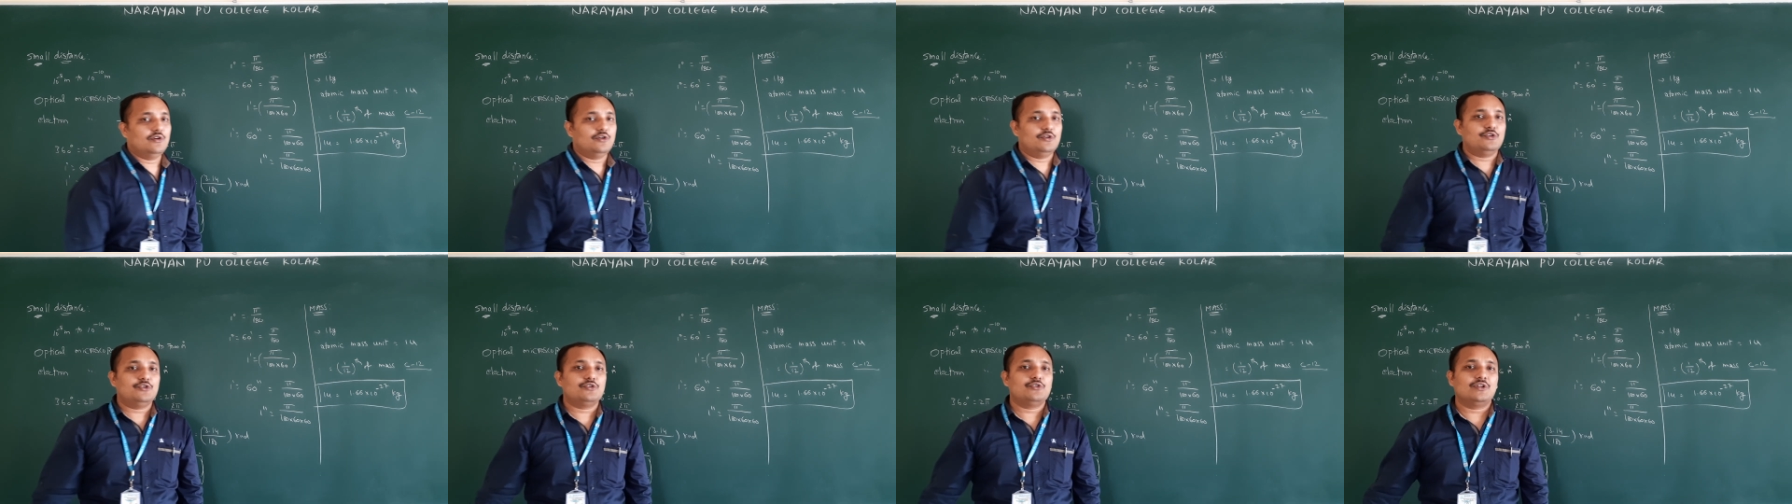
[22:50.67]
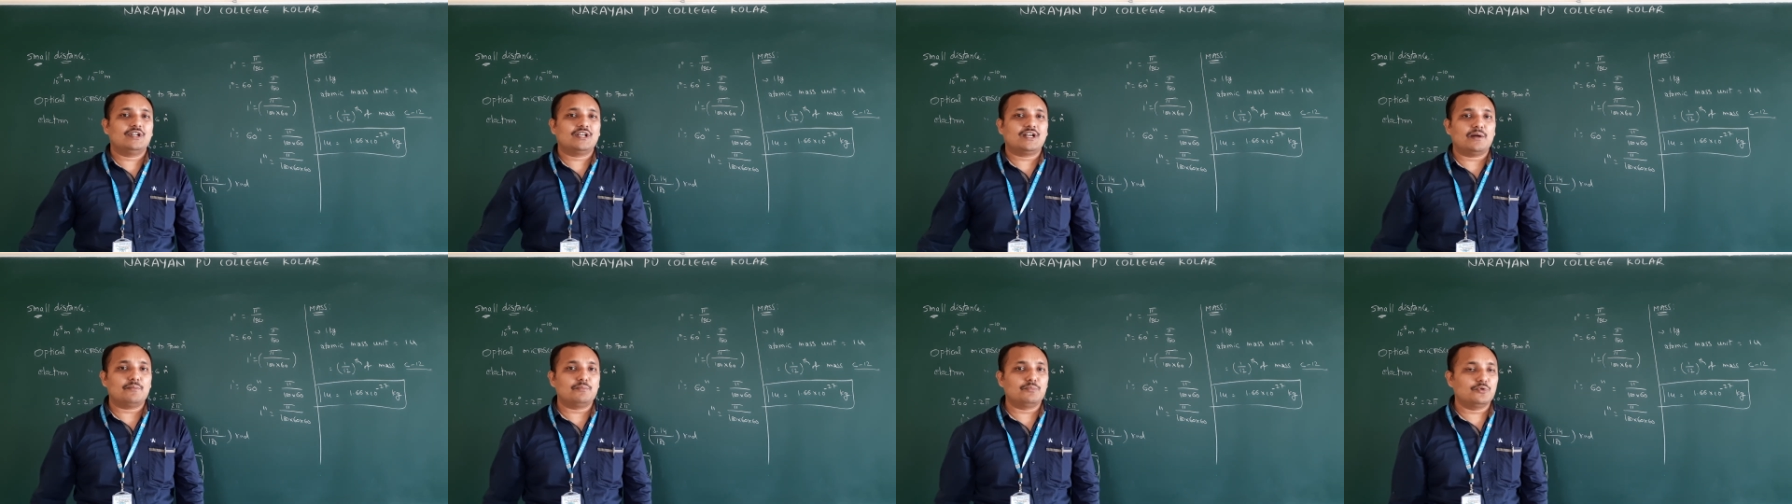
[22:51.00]
We
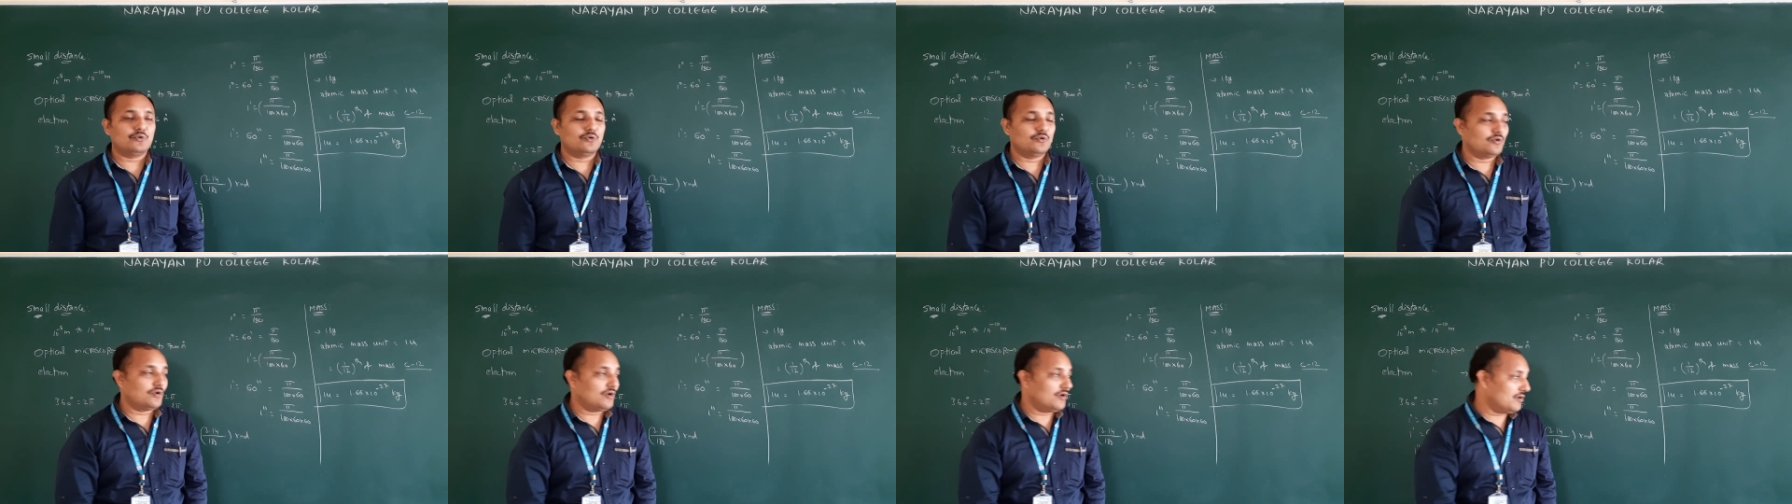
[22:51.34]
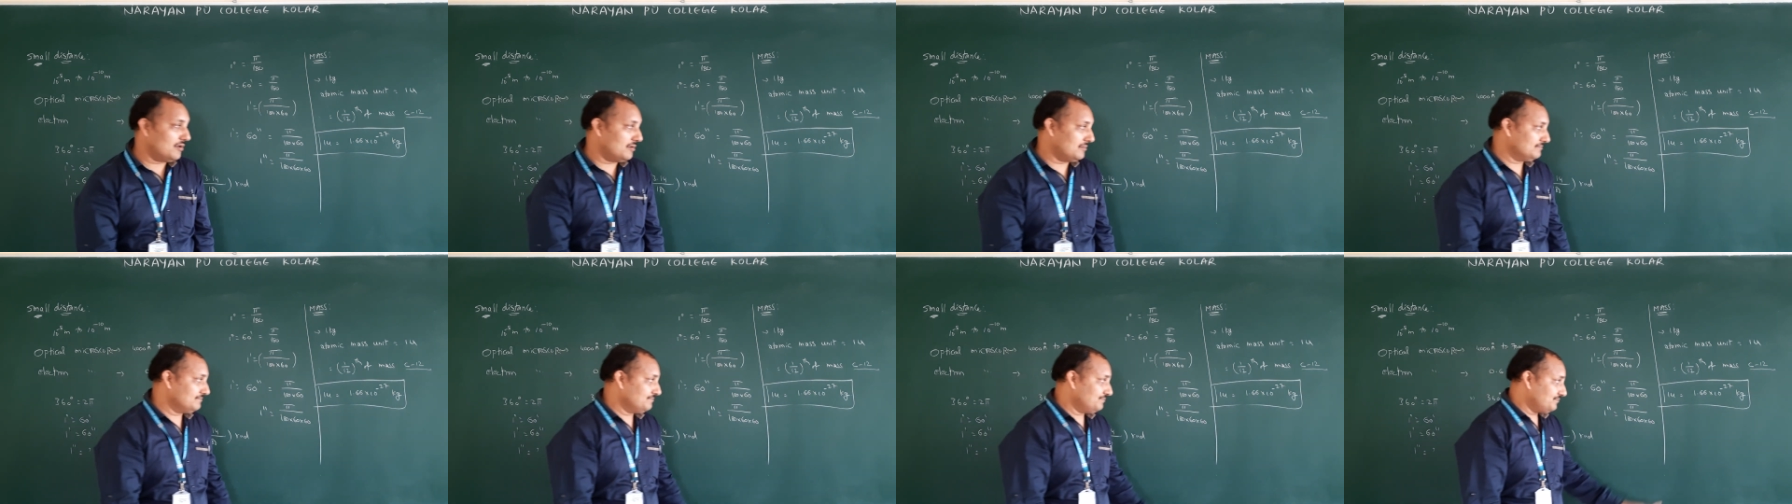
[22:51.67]
should come to
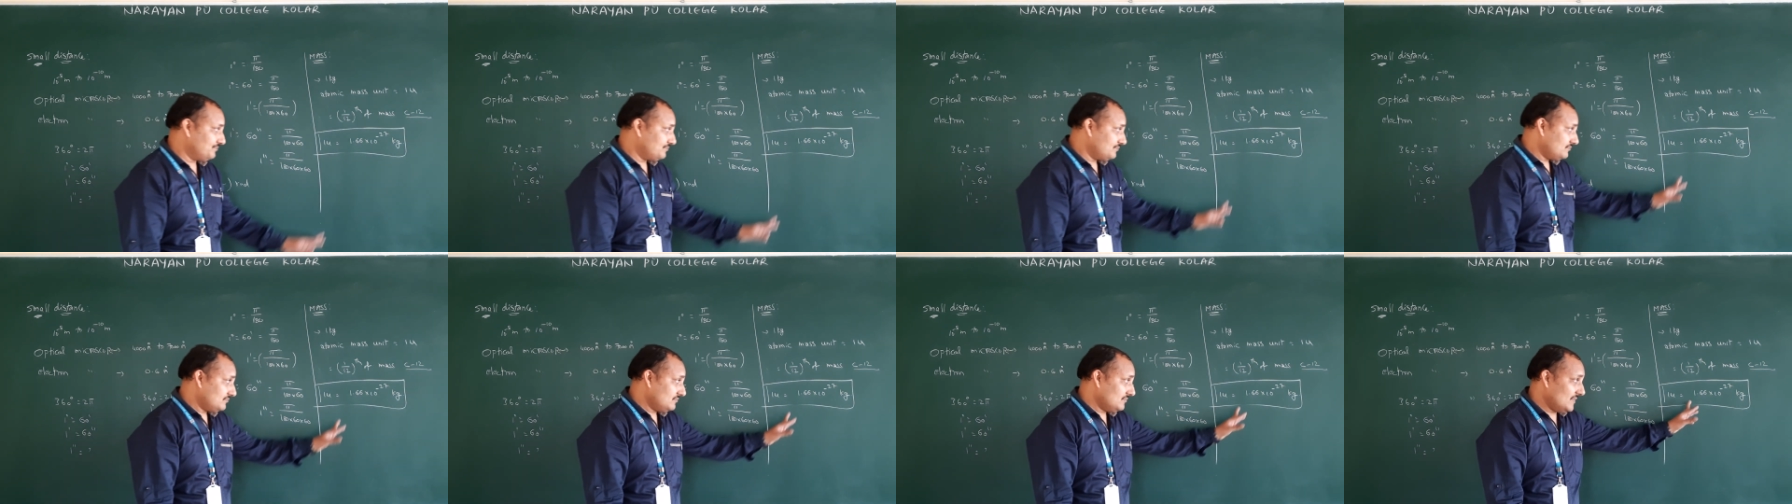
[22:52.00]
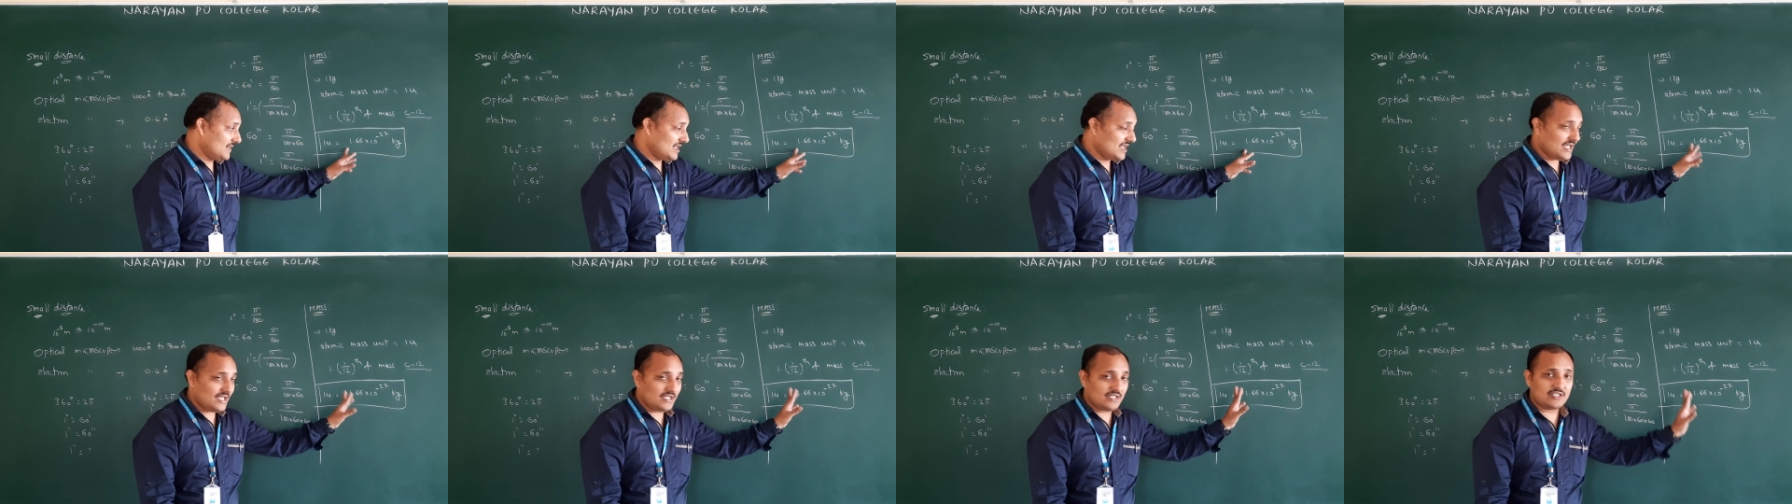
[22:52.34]

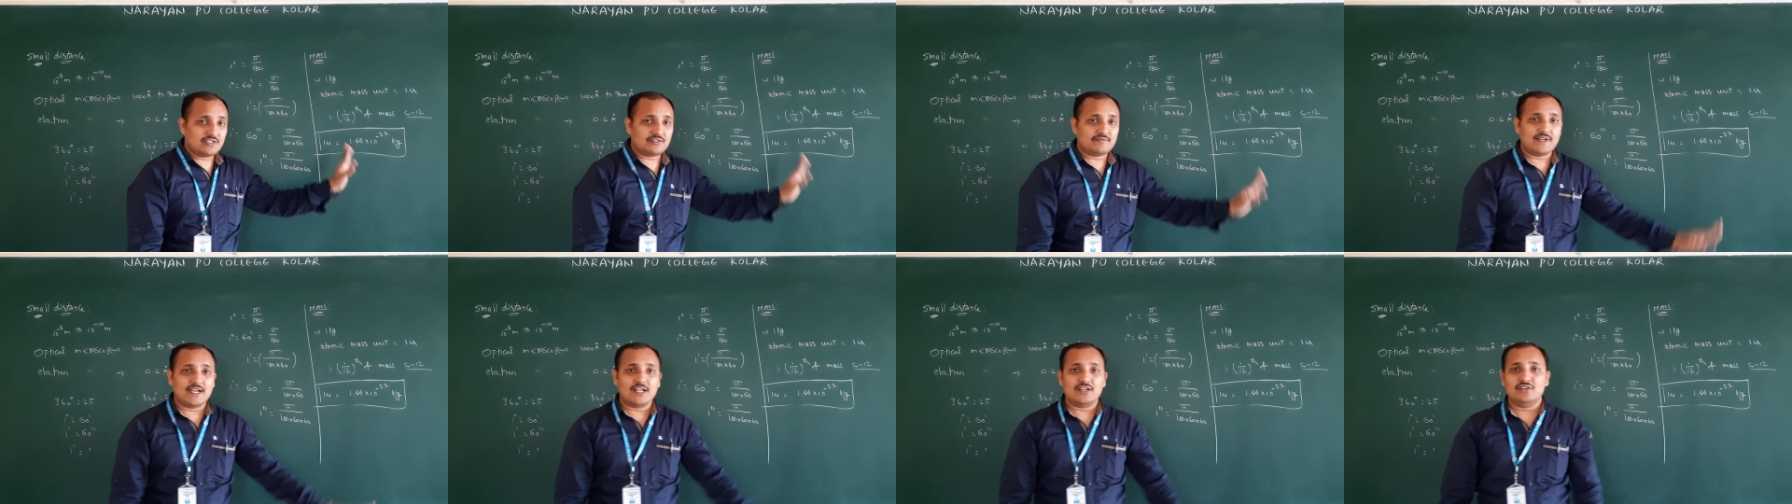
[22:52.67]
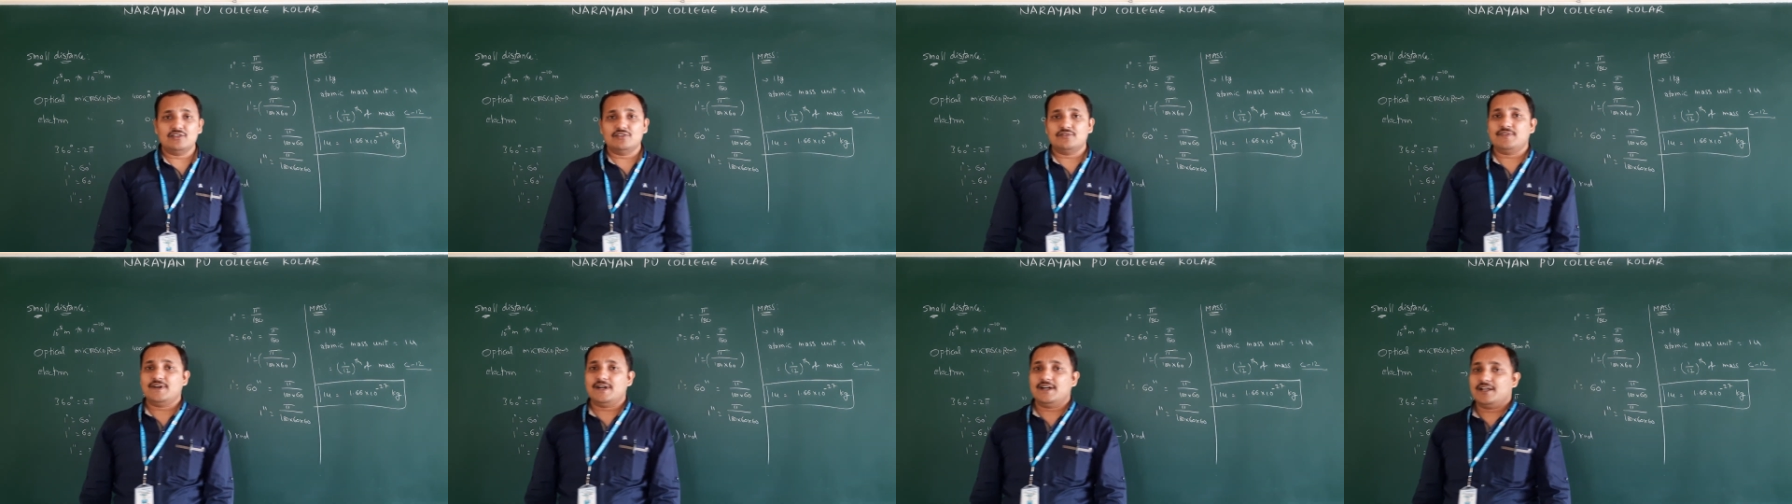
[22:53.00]
know this
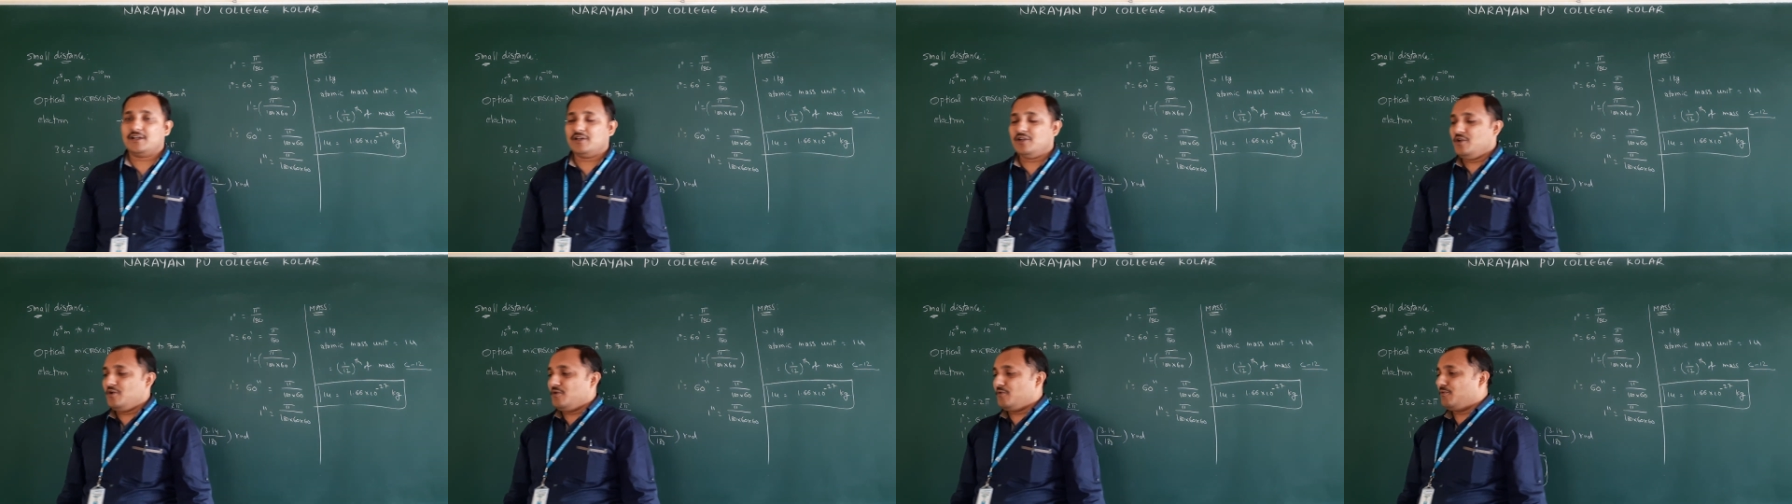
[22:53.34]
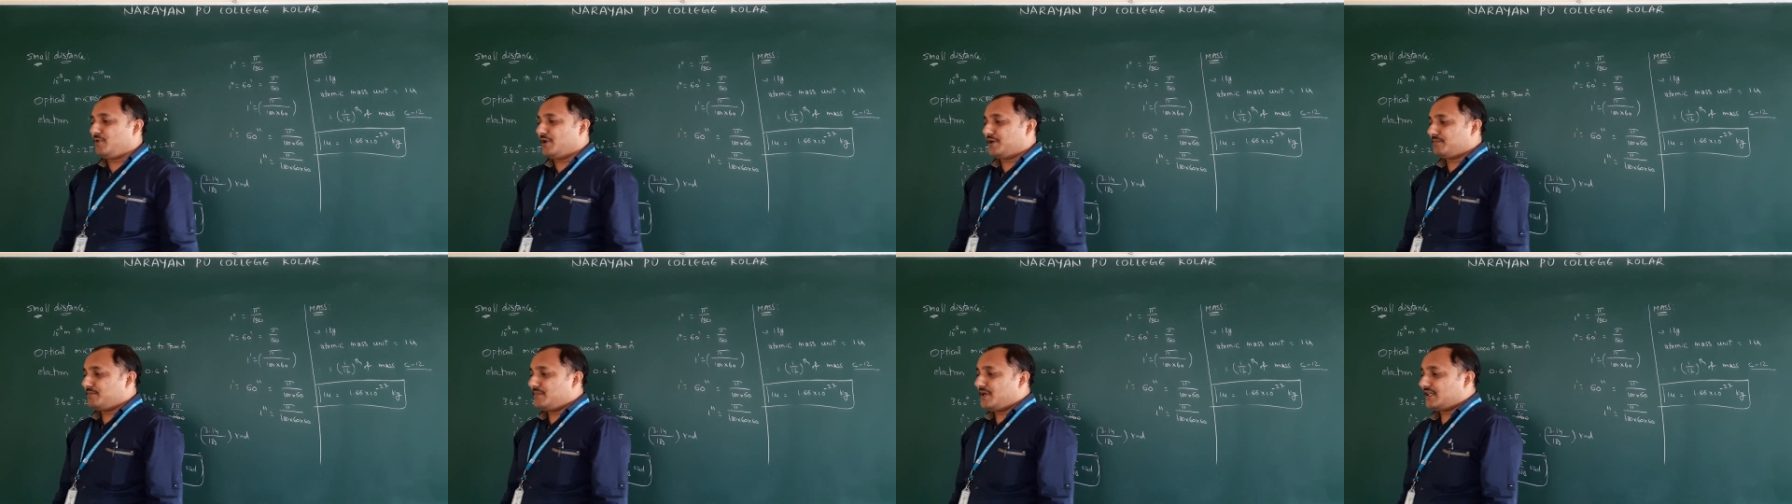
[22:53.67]
value for
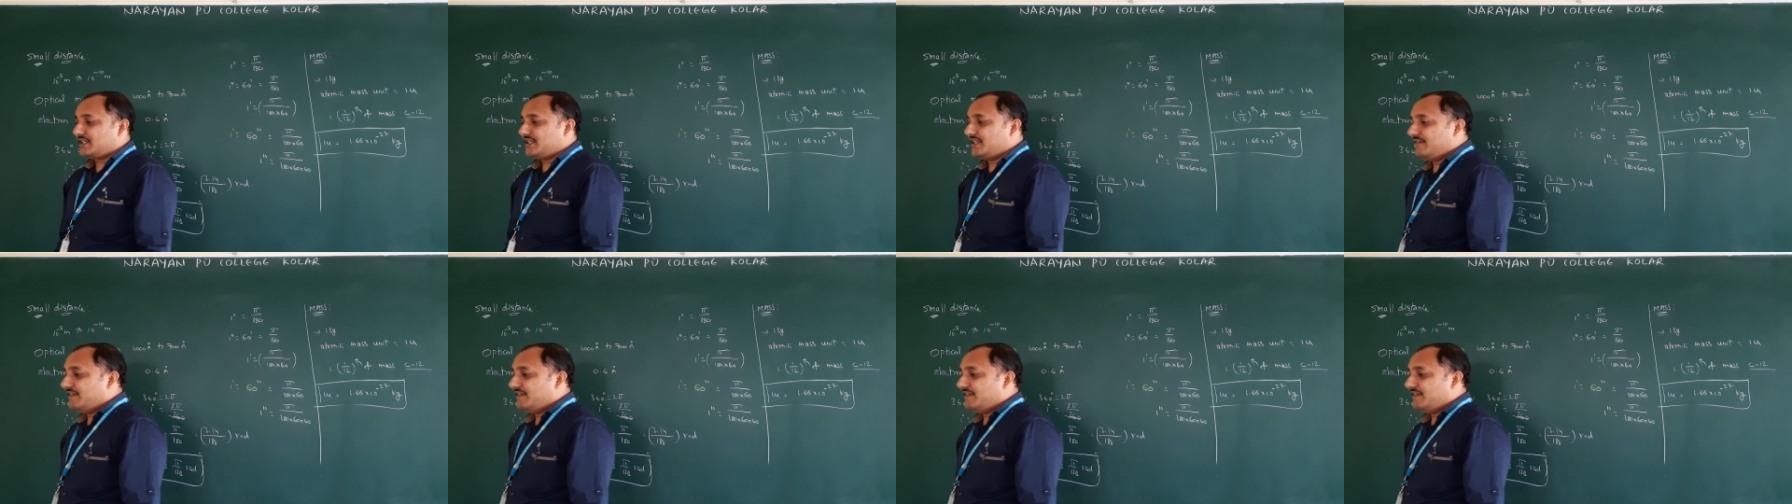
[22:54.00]
1 mole.